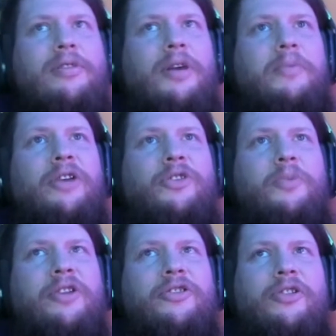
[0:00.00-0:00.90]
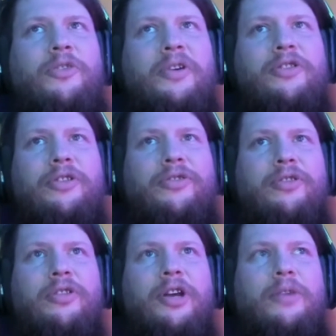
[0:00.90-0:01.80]
I mean, especially
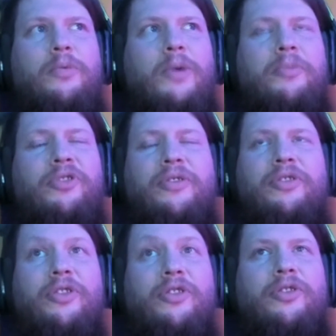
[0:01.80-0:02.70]
for like web services,